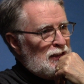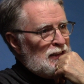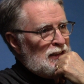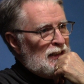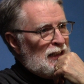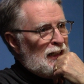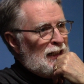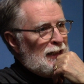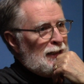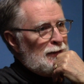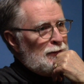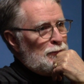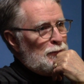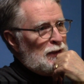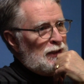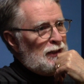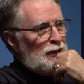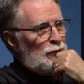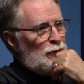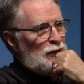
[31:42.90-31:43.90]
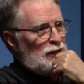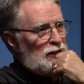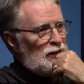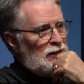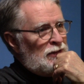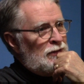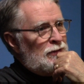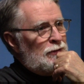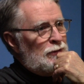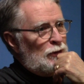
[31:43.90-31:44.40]
sad, but I
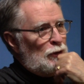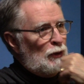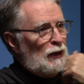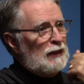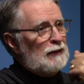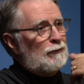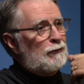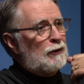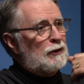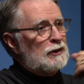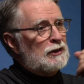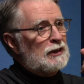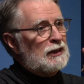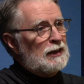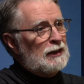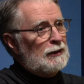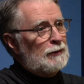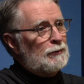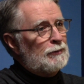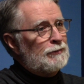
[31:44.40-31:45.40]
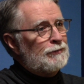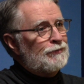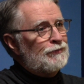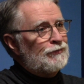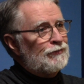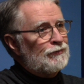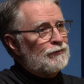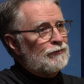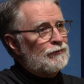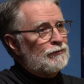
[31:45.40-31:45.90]
was grateful to him
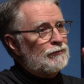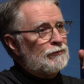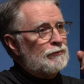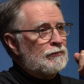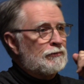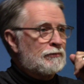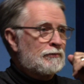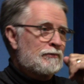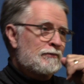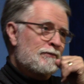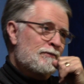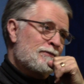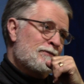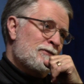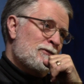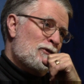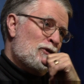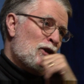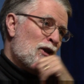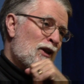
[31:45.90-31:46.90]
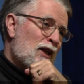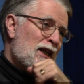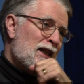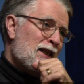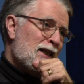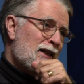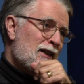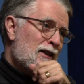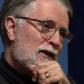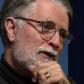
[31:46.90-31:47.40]
for
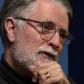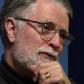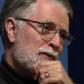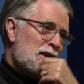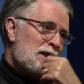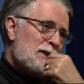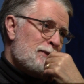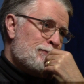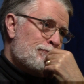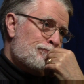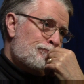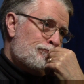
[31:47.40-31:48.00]
thinking of me.